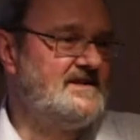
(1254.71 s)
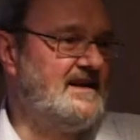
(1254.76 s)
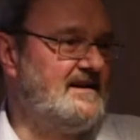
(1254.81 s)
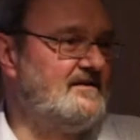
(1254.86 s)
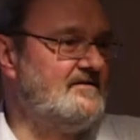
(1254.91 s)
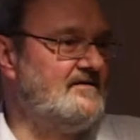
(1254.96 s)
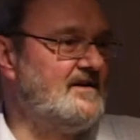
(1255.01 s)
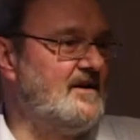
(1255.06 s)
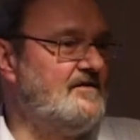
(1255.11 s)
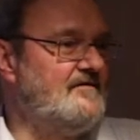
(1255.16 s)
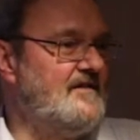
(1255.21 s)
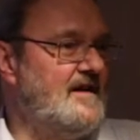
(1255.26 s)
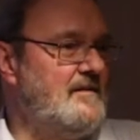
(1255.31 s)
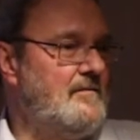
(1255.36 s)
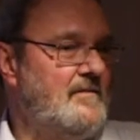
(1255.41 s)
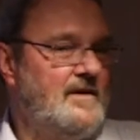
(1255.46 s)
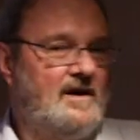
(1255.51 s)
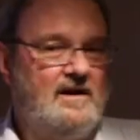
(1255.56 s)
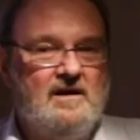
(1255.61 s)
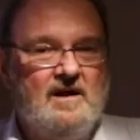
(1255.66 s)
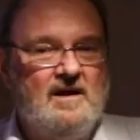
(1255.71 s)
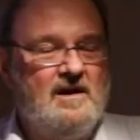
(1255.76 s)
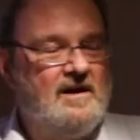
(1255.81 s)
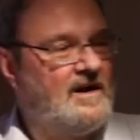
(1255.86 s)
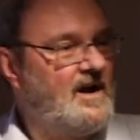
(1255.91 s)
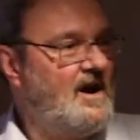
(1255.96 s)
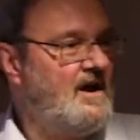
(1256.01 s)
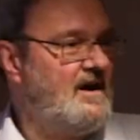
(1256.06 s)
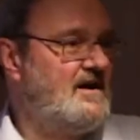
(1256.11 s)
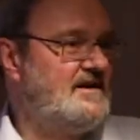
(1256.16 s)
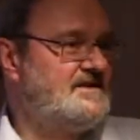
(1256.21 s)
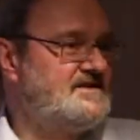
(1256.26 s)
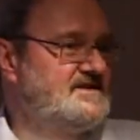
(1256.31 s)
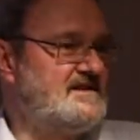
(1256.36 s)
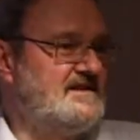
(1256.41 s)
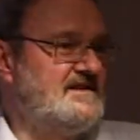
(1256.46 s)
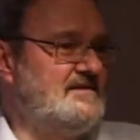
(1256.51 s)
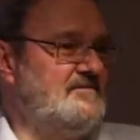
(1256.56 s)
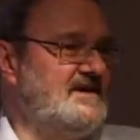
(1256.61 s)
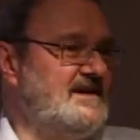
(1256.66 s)
the end of November,
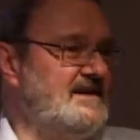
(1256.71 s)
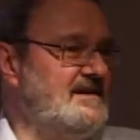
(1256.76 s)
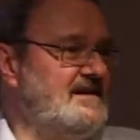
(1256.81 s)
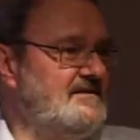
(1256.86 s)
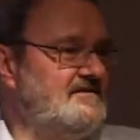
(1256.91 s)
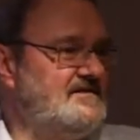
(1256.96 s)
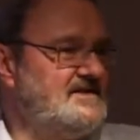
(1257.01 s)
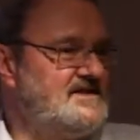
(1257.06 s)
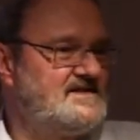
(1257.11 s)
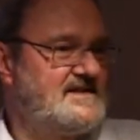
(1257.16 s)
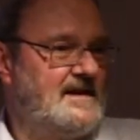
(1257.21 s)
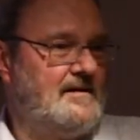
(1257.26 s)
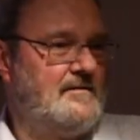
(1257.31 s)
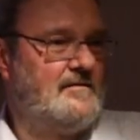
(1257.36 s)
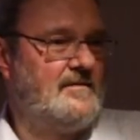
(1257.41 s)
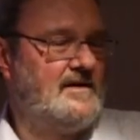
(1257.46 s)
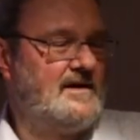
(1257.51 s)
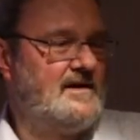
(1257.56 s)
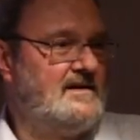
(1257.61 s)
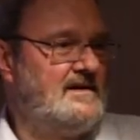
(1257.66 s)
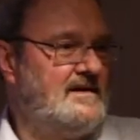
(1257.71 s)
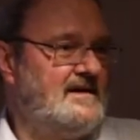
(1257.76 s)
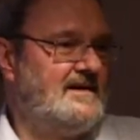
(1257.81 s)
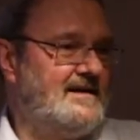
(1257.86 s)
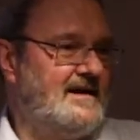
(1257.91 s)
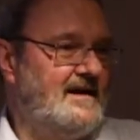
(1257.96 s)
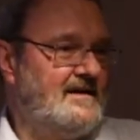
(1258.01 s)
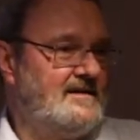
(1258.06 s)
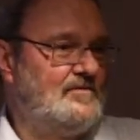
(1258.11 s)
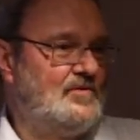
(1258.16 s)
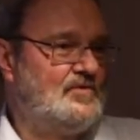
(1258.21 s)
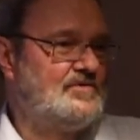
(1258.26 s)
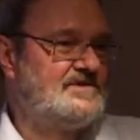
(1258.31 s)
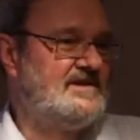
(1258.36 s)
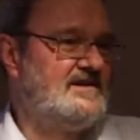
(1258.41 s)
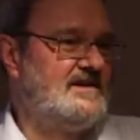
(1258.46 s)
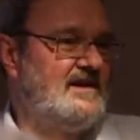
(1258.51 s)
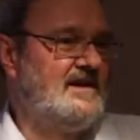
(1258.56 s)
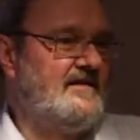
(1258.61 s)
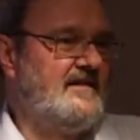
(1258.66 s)
cast at the beginning of December, get them all
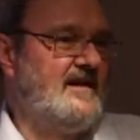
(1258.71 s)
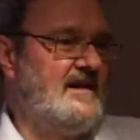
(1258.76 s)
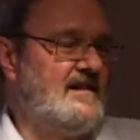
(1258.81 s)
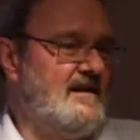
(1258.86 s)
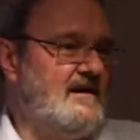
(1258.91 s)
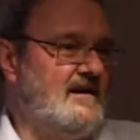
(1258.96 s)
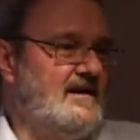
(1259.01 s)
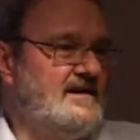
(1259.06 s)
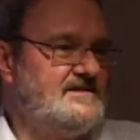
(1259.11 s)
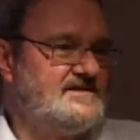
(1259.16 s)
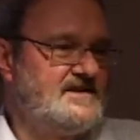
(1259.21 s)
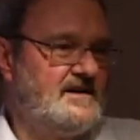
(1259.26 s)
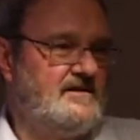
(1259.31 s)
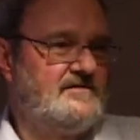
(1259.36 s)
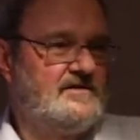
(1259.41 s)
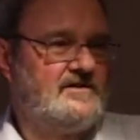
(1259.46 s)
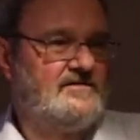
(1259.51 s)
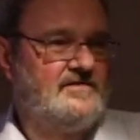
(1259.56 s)
to learn their lines over